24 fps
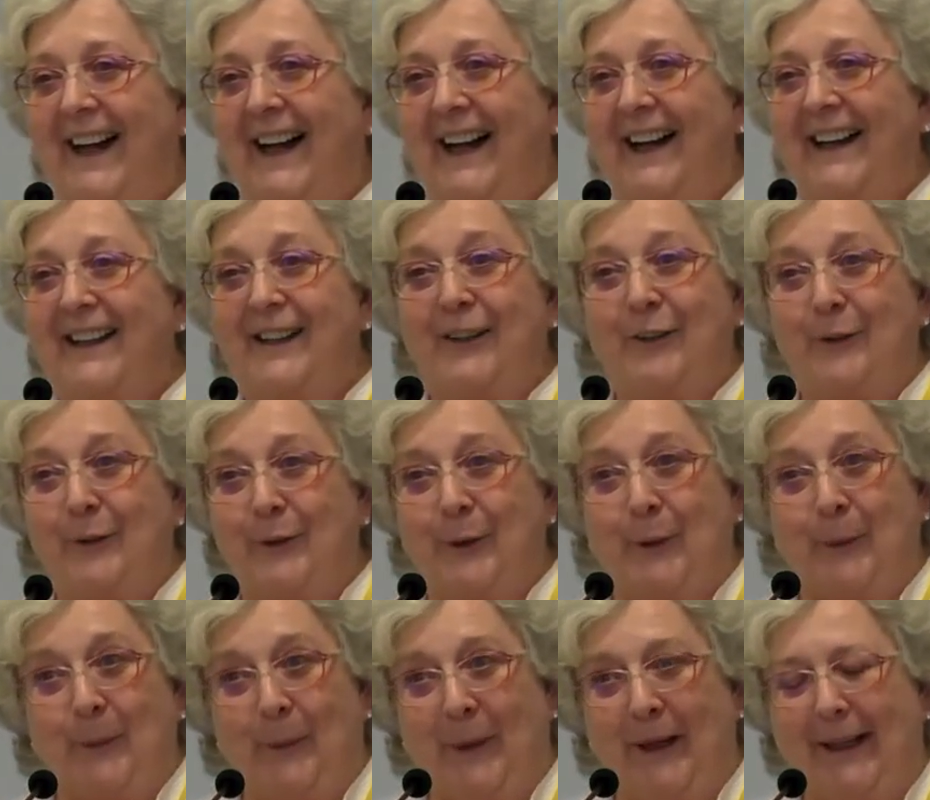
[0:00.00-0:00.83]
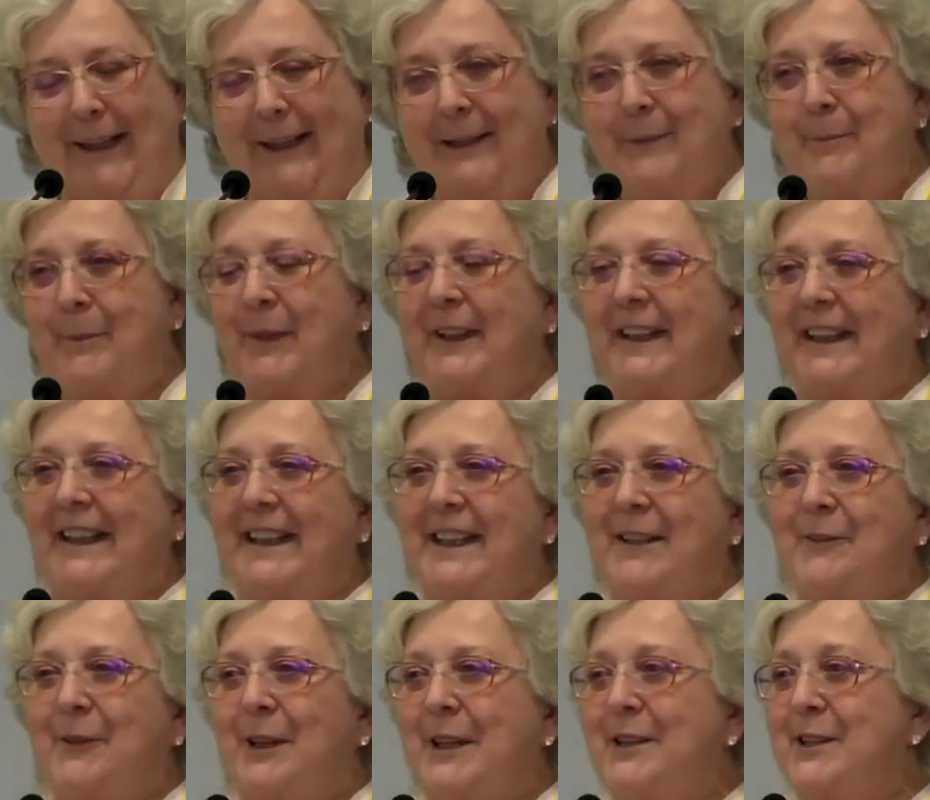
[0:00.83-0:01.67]
I don't know why, but
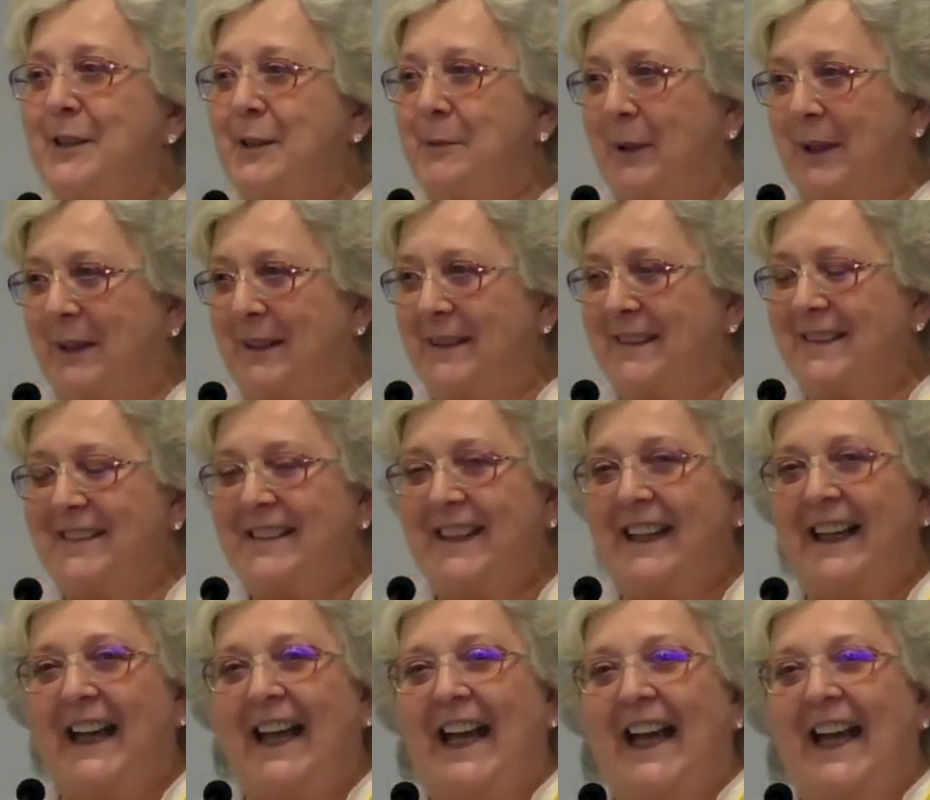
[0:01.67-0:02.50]
anyway, she was.